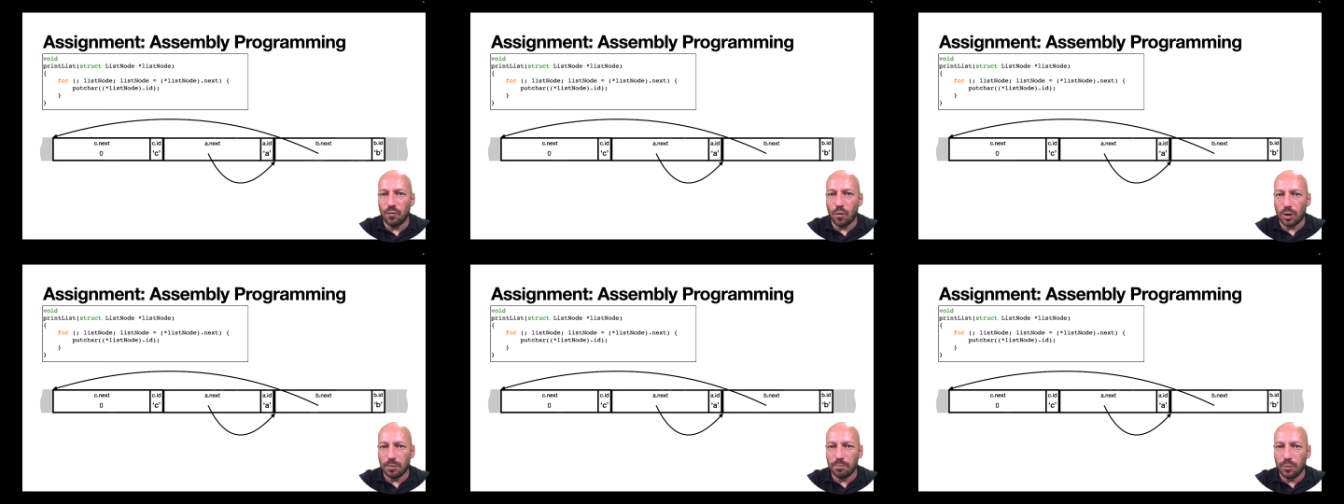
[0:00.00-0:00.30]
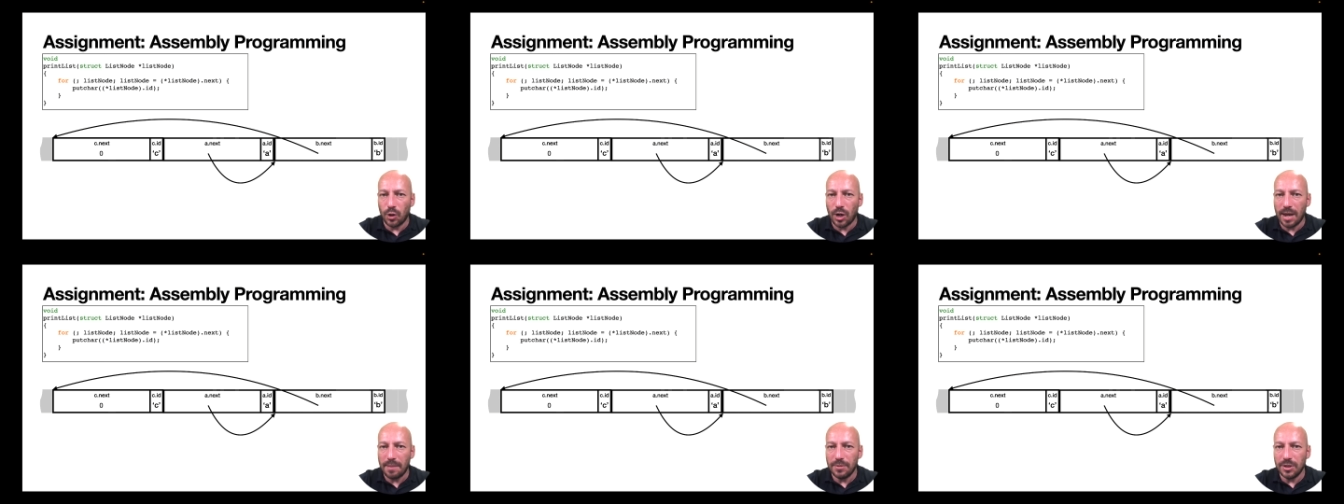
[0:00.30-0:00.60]
one
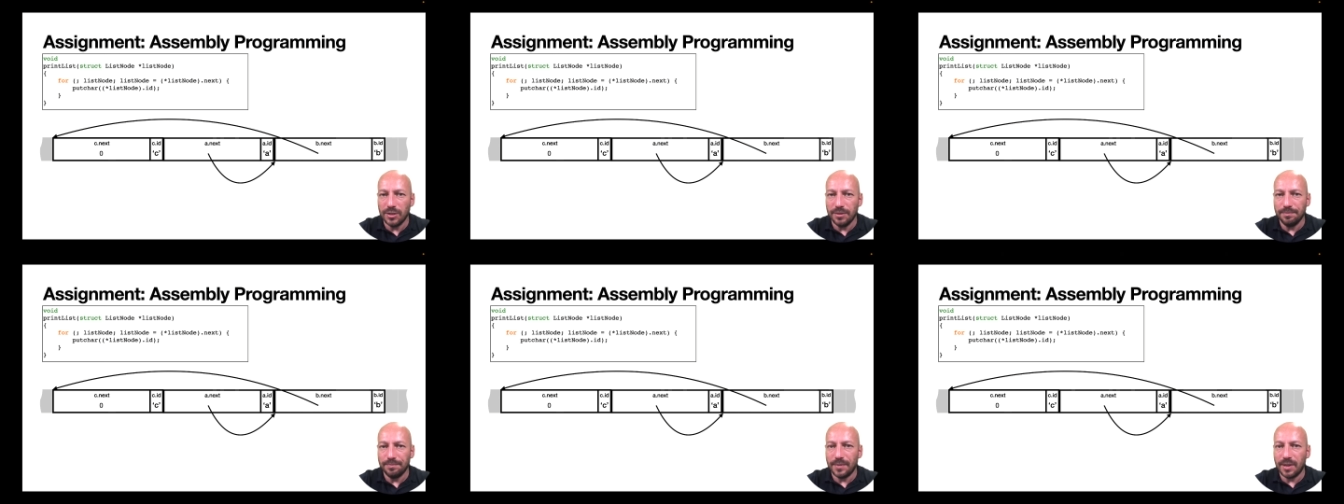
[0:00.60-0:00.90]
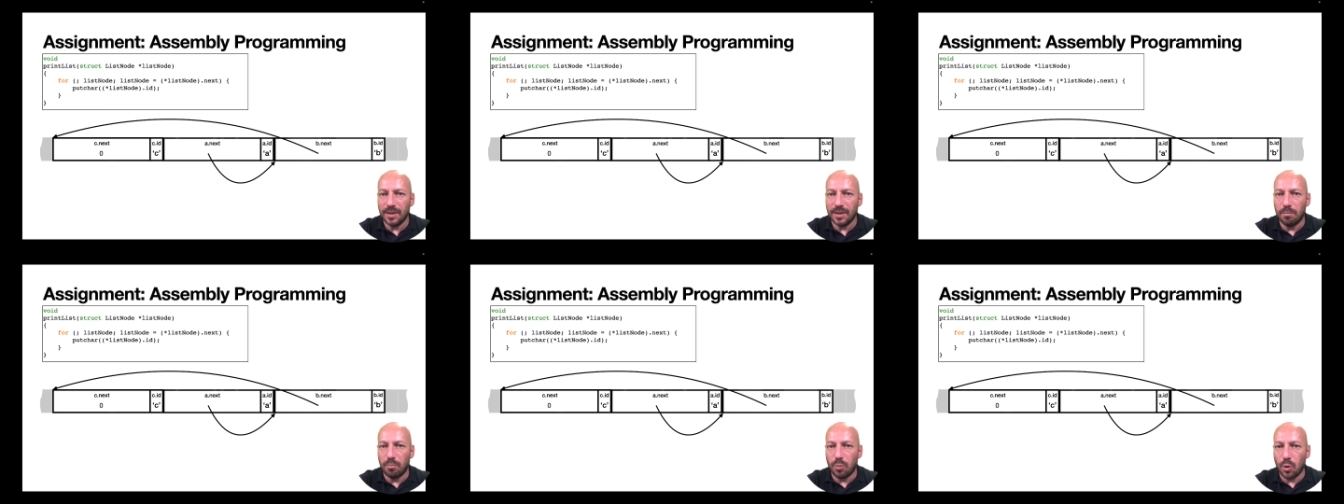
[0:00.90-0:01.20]
parameter,
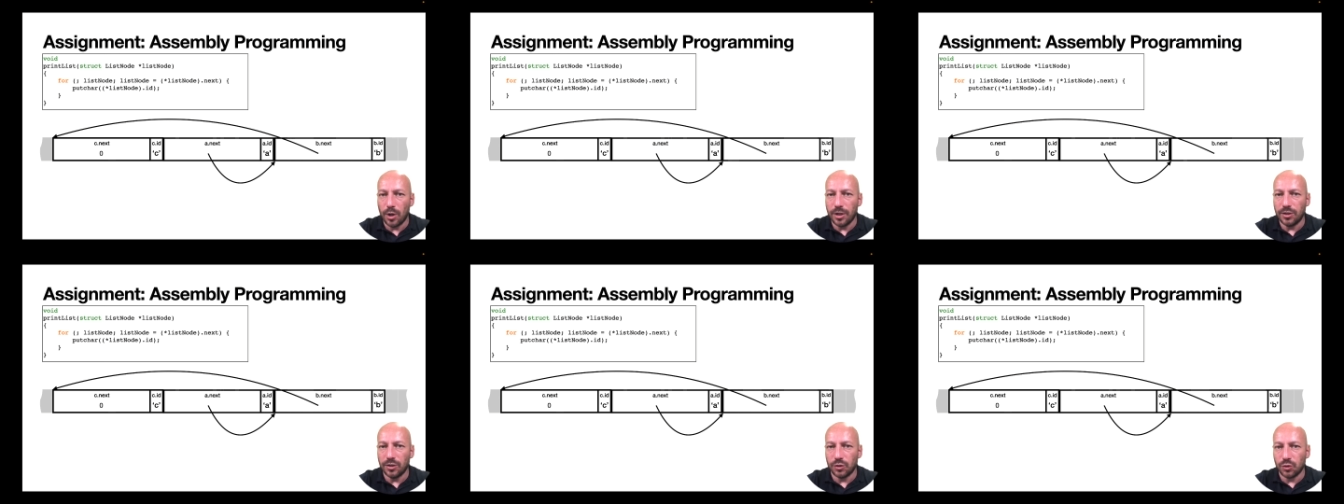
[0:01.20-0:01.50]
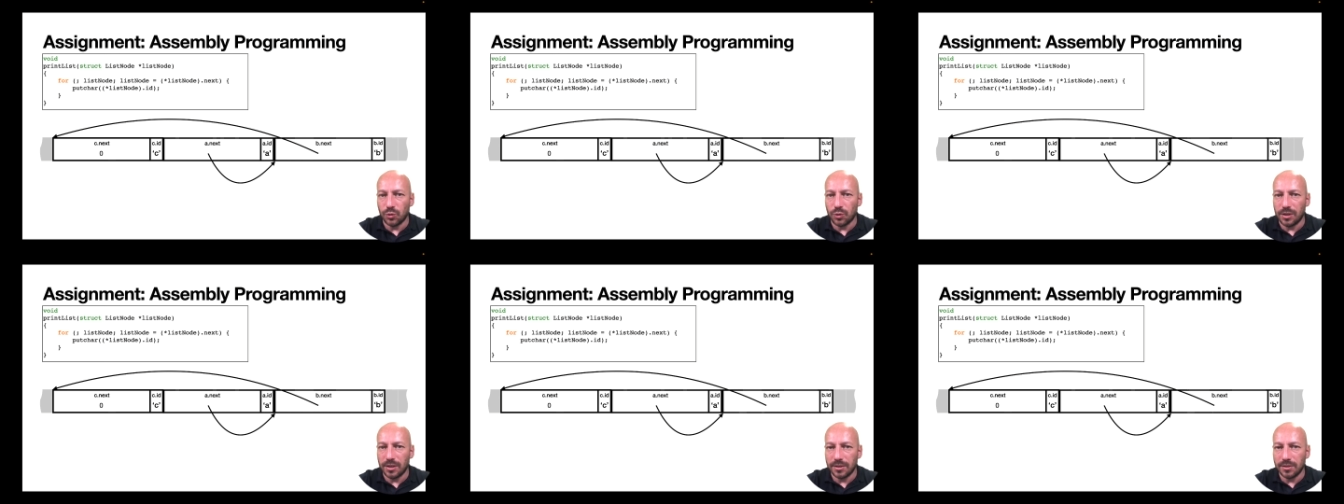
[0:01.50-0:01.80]
a pointer
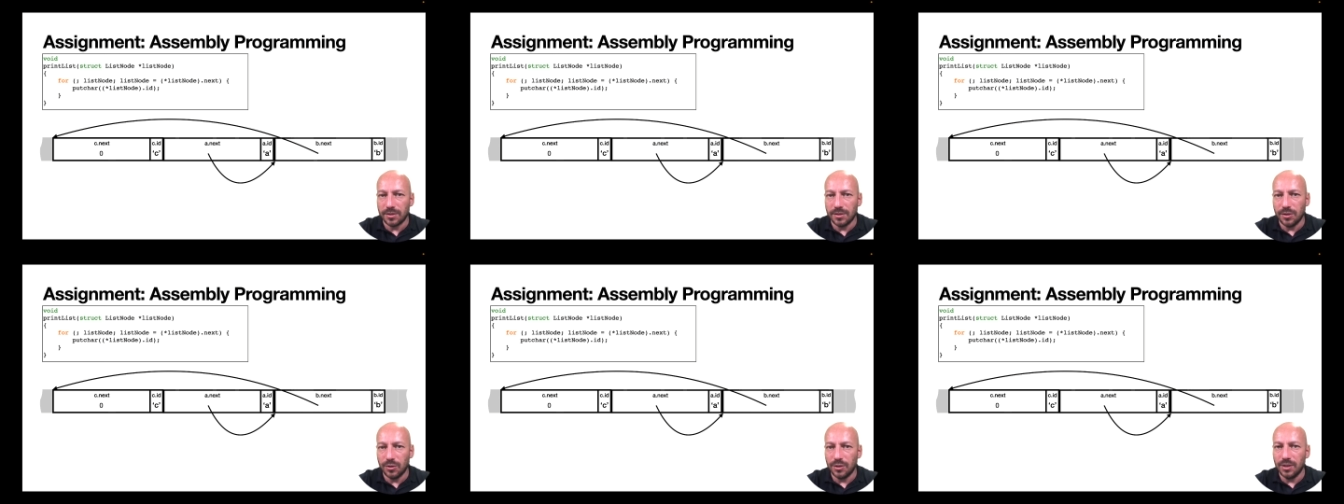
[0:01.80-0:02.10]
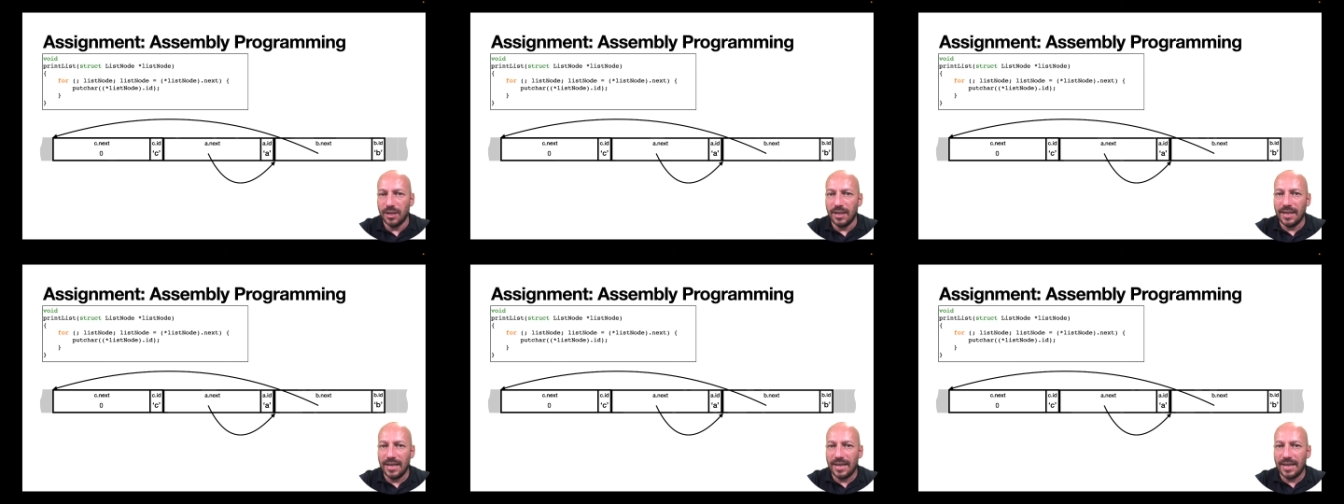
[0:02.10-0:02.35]
to a list node,